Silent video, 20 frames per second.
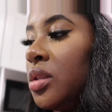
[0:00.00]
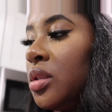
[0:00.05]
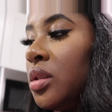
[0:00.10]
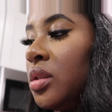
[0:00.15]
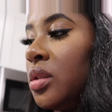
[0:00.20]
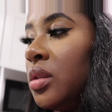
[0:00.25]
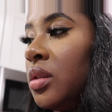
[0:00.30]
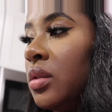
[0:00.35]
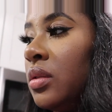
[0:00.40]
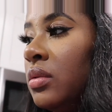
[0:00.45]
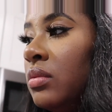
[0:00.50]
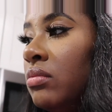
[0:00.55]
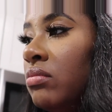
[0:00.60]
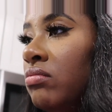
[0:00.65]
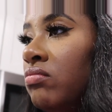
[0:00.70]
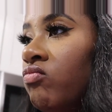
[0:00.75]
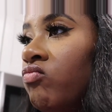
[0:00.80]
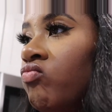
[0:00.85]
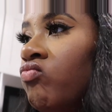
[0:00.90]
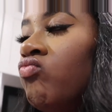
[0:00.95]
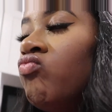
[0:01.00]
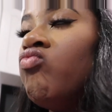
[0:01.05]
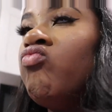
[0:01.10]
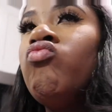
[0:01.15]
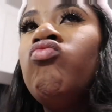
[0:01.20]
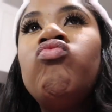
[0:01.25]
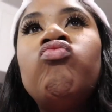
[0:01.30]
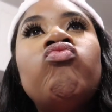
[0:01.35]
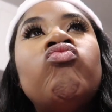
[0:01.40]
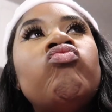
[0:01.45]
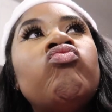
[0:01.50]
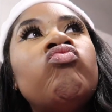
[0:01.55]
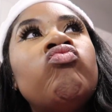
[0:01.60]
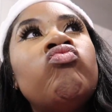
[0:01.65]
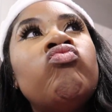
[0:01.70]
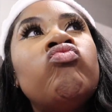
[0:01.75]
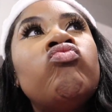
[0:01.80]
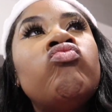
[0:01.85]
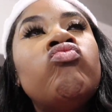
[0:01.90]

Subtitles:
Nobody speaks.